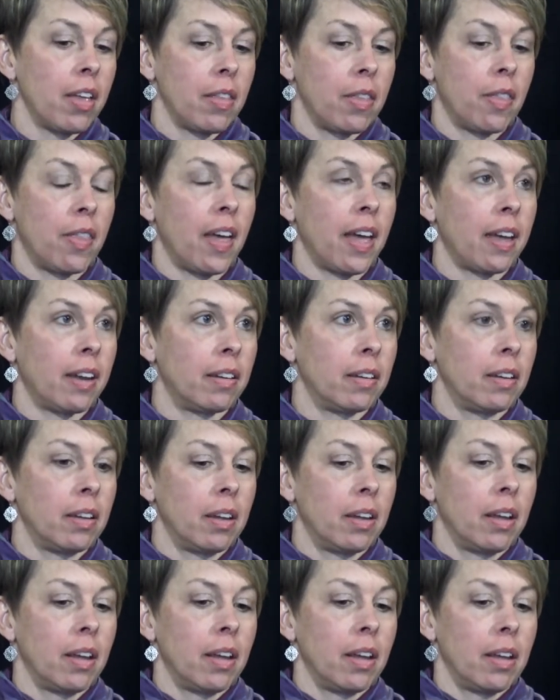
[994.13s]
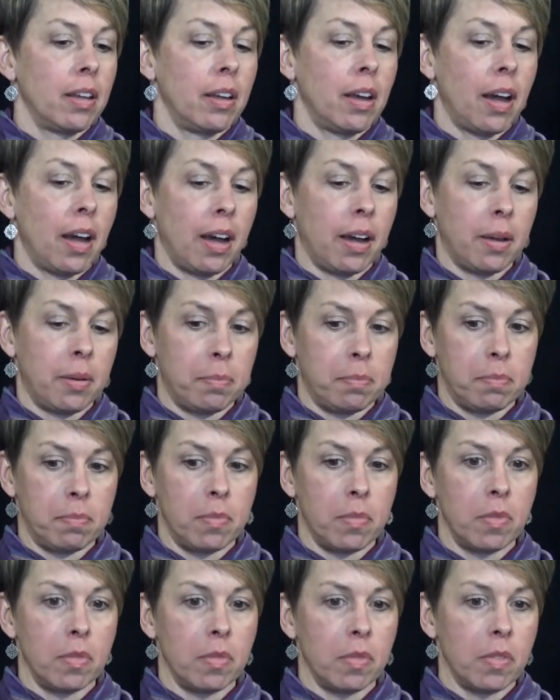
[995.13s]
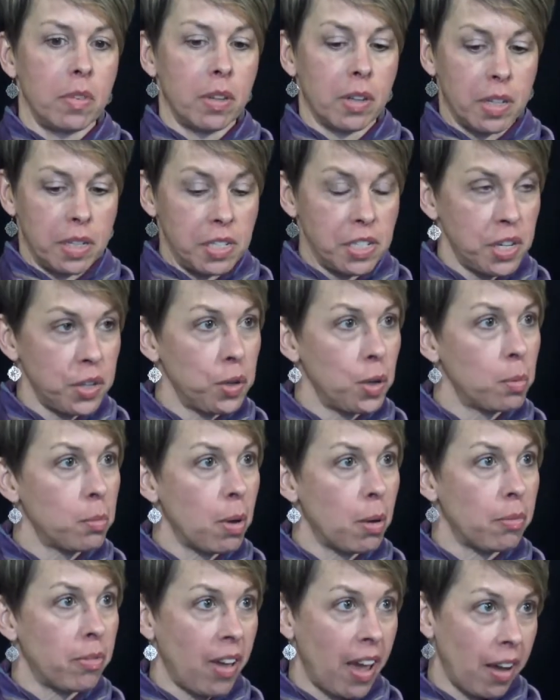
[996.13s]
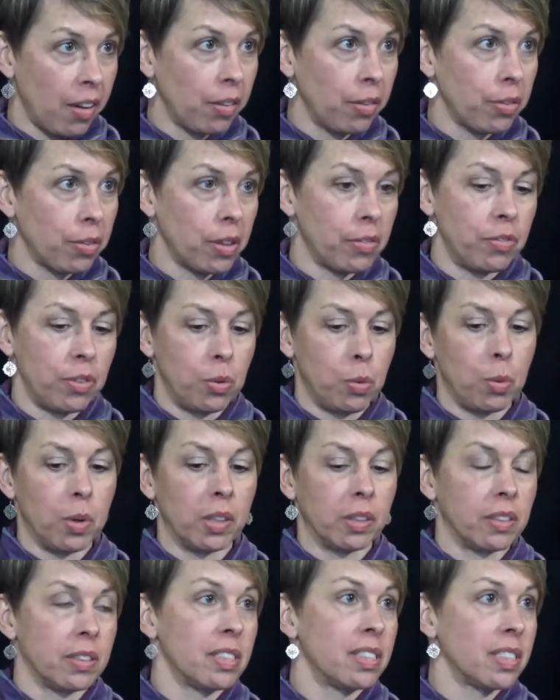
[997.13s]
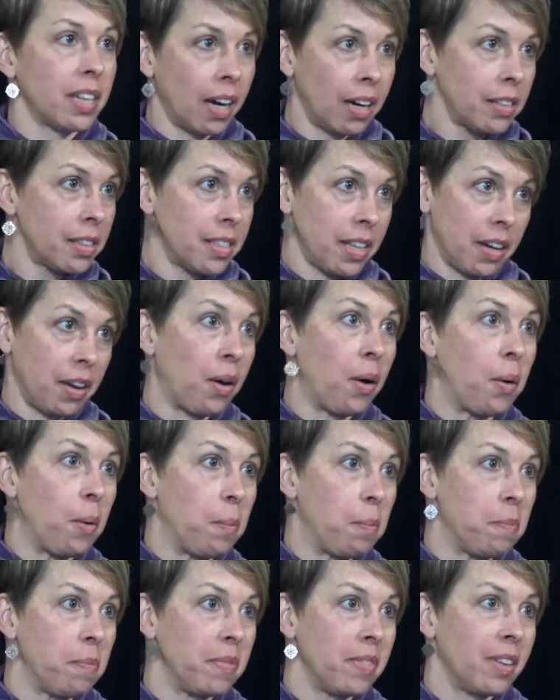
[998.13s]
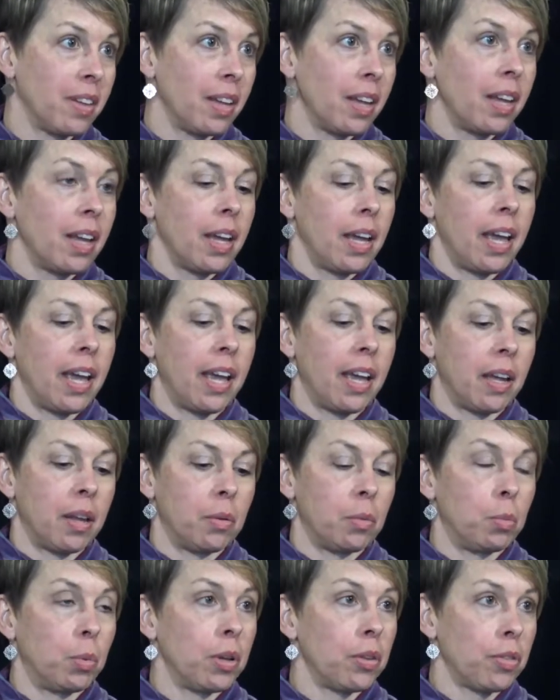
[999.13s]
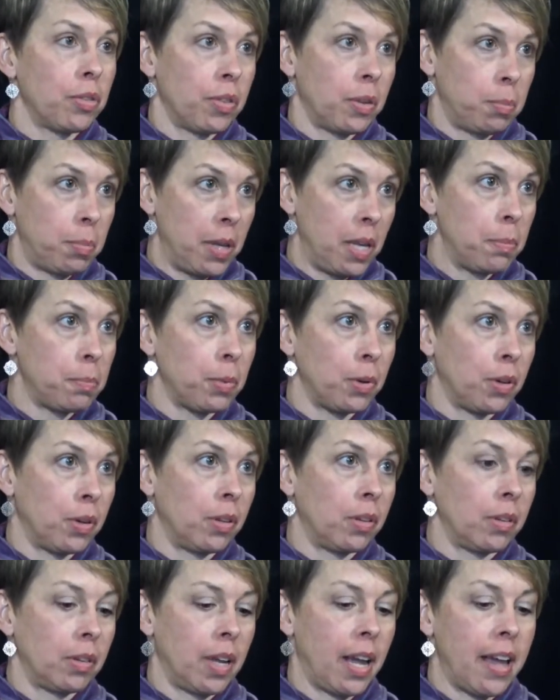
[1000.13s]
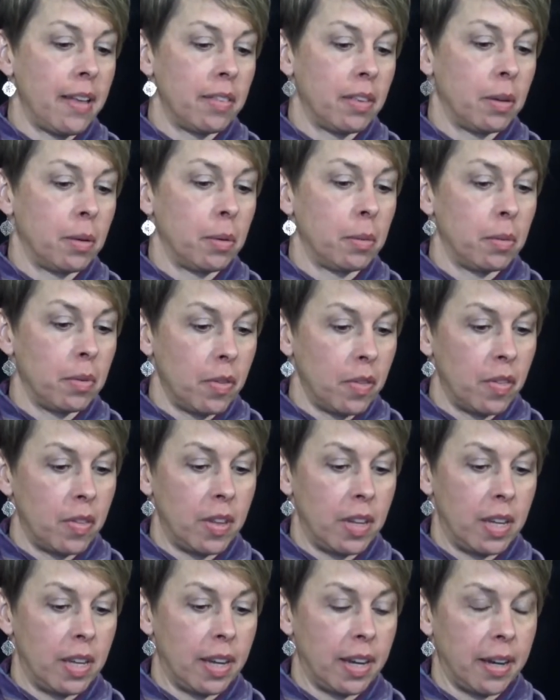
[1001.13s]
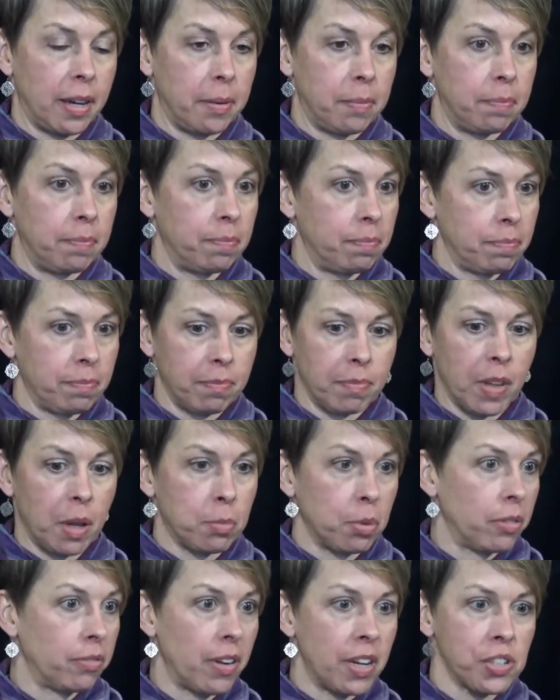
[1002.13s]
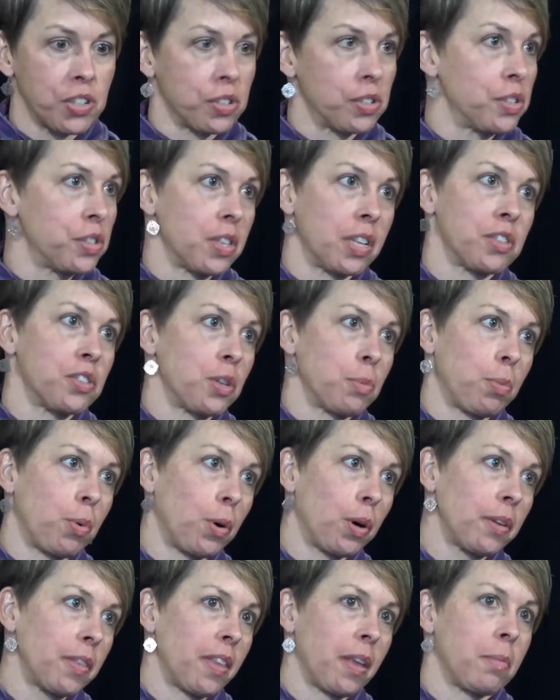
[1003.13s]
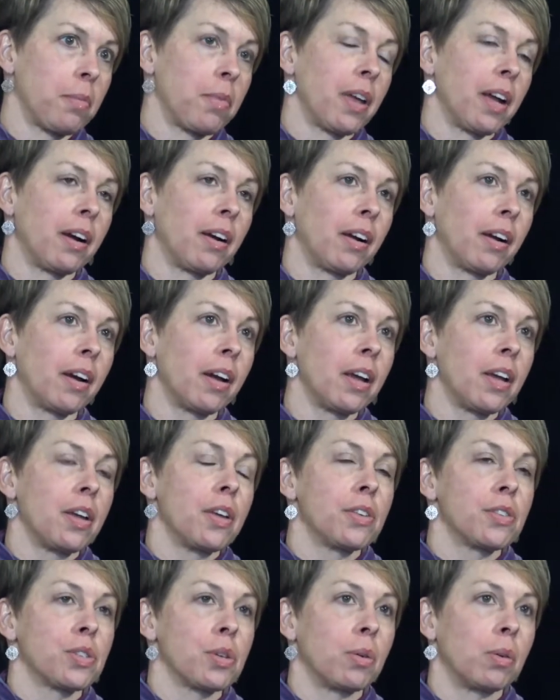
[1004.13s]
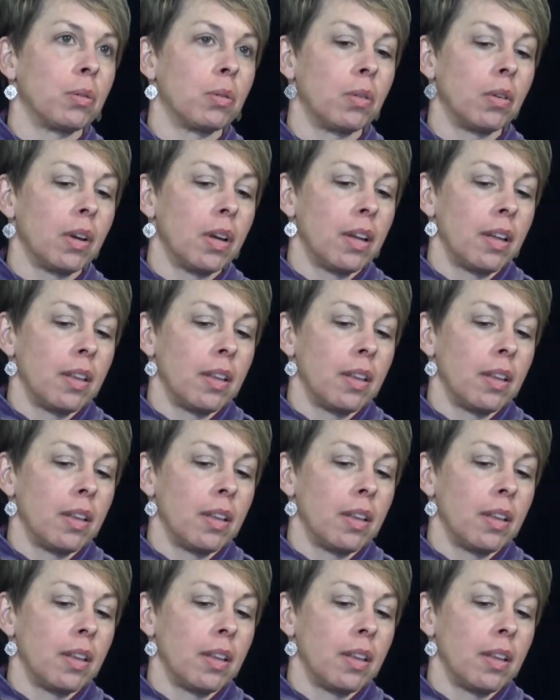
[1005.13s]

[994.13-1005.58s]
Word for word: That um, the continuum of health, if you will, starts at home and with the people and the the um, professions that support them there. So.